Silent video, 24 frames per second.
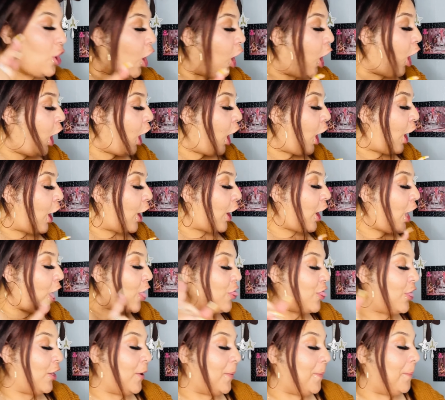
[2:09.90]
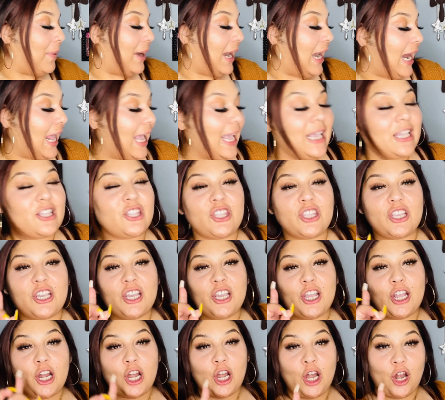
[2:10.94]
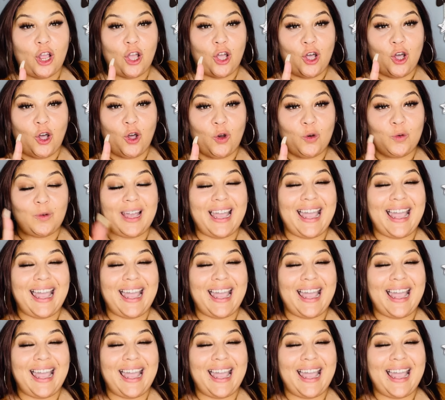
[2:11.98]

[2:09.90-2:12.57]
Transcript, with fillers: are the Blazer Low